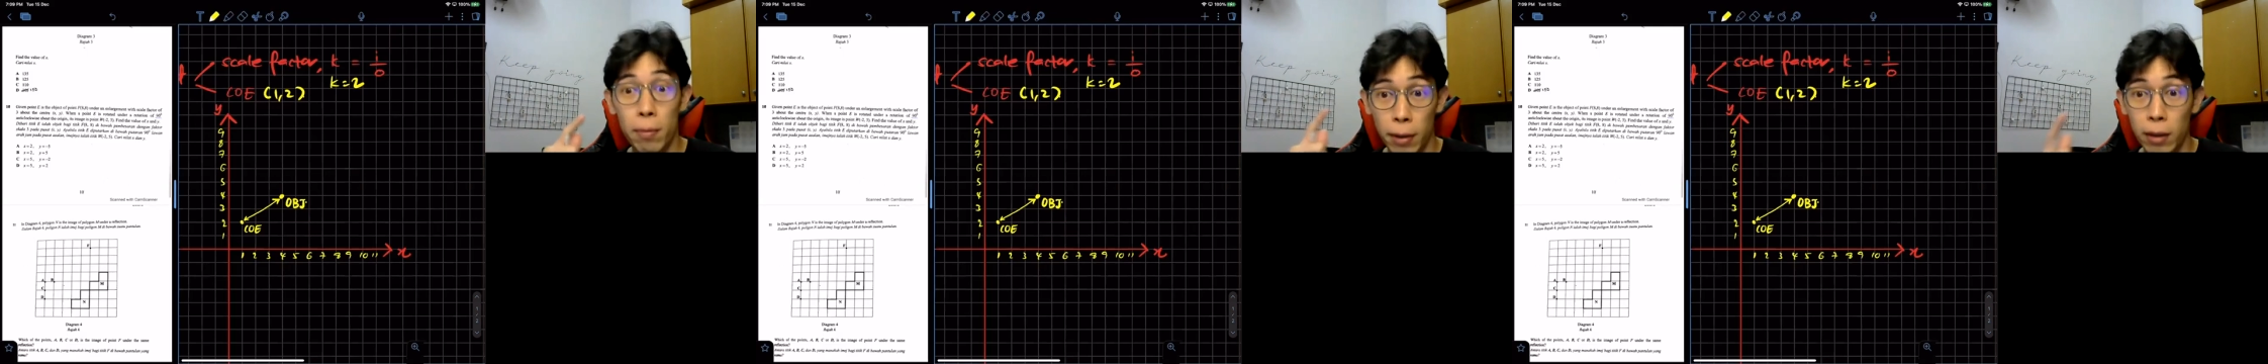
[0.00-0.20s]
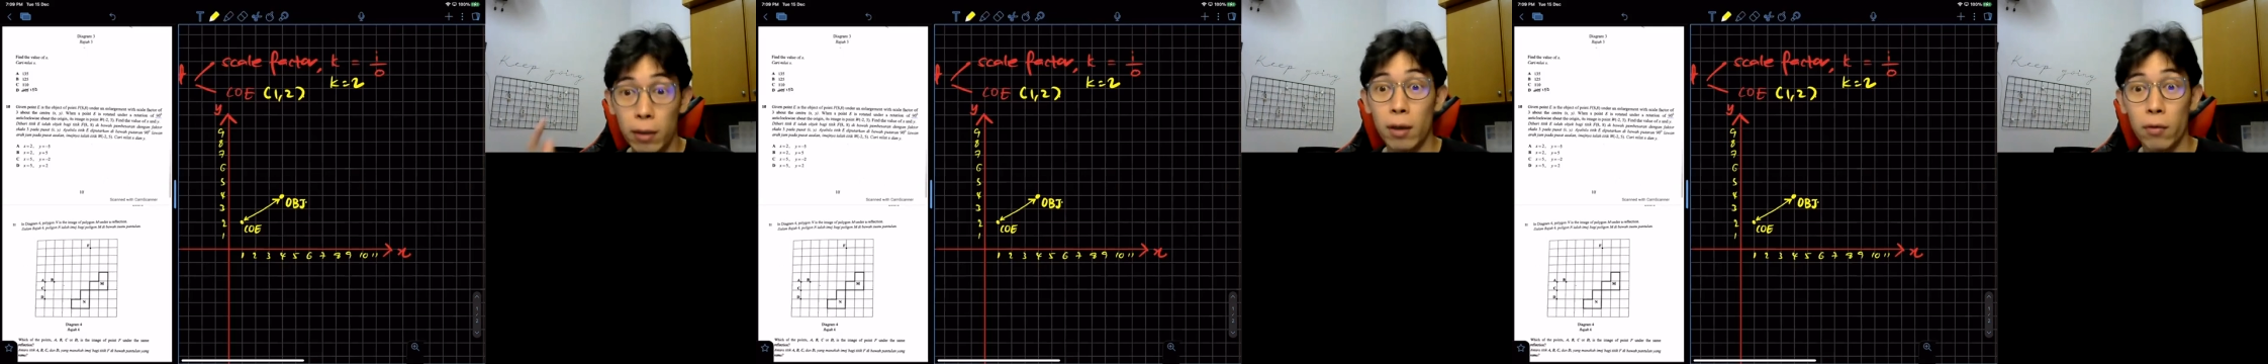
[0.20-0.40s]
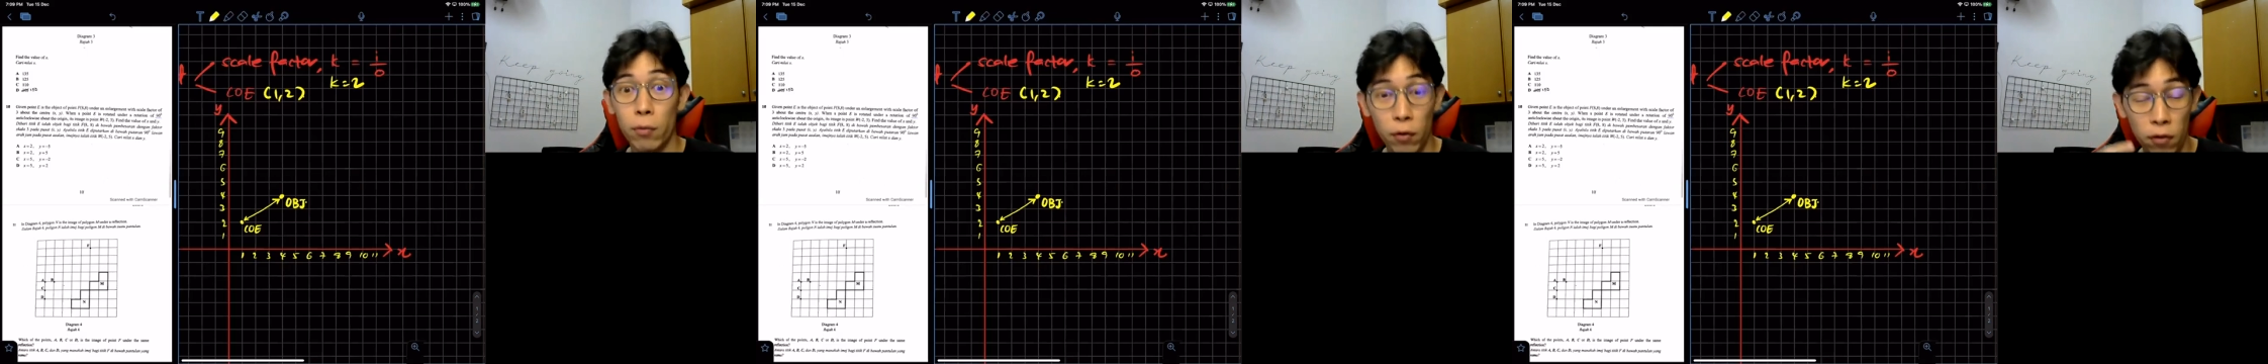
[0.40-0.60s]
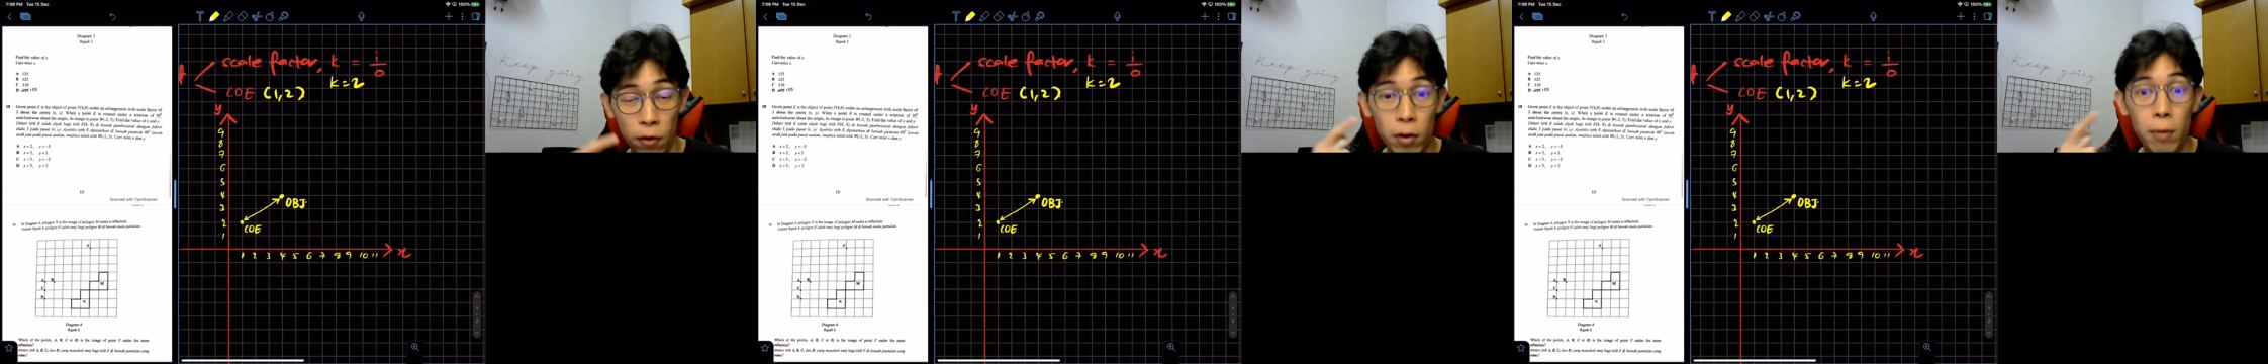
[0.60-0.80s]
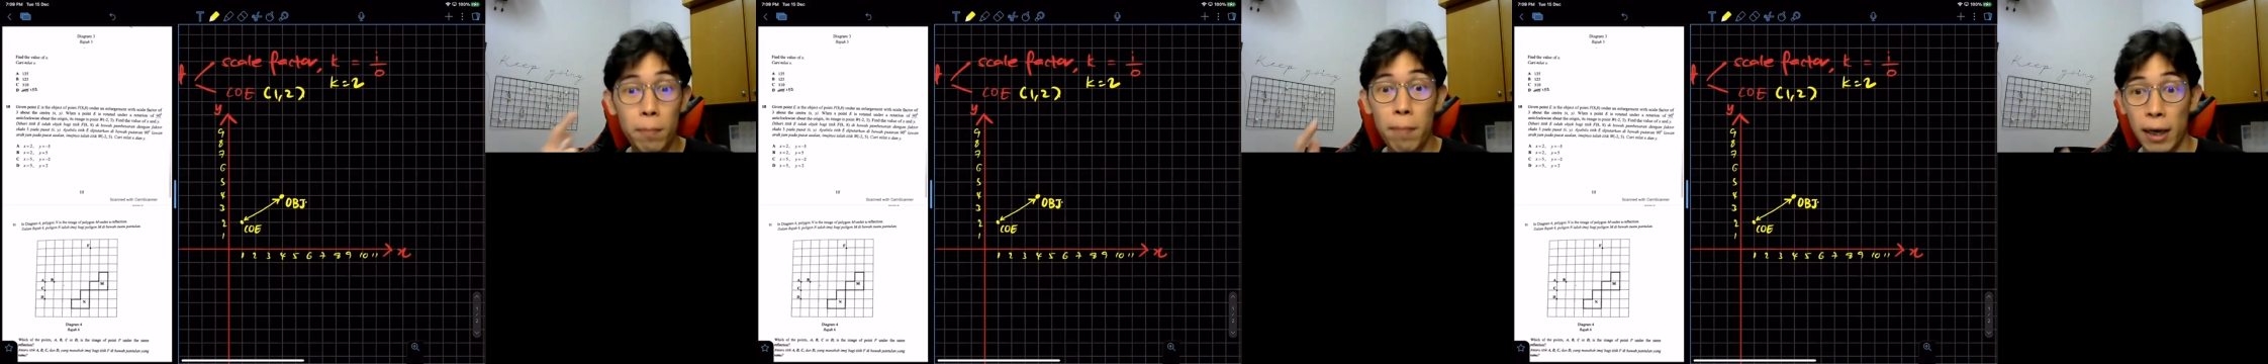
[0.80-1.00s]

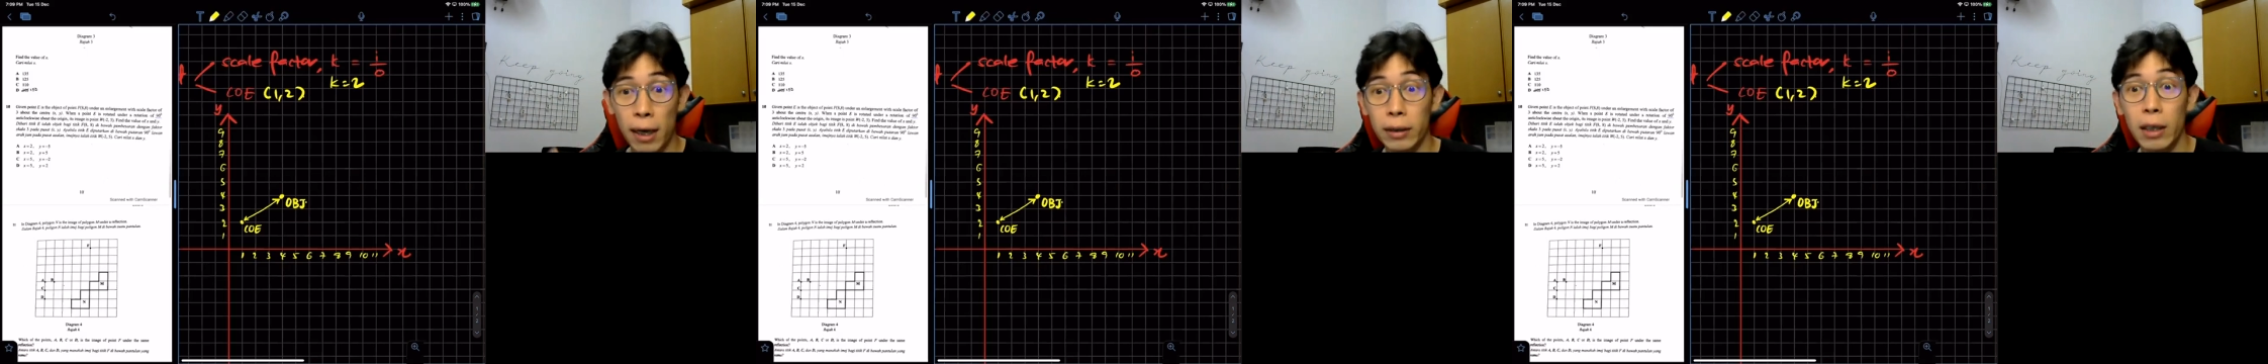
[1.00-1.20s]
it back